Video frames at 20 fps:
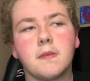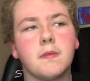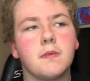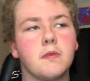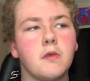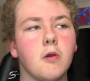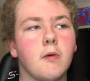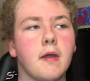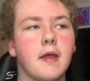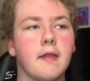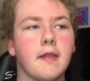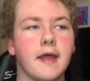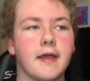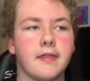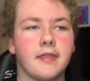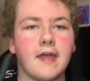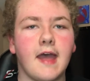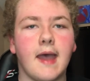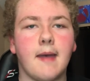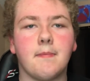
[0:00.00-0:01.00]
do it like
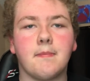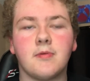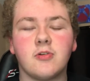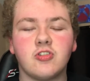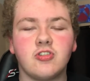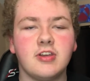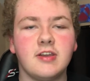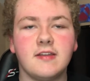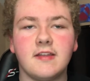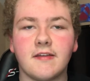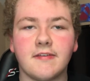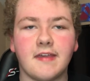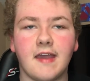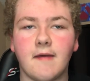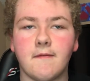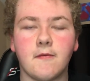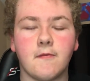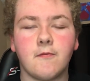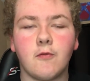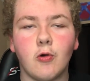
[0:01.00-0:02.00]
that, but she doesn't
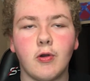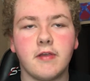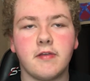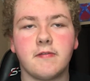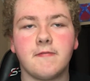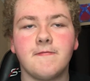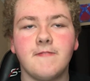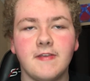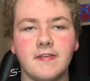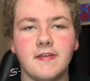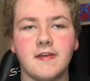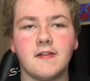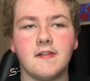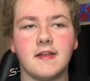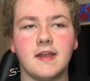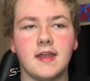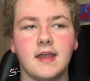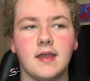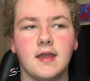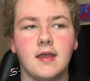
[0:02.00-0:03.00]
have a voice
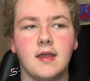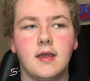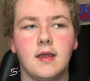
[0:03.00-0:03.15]
physically,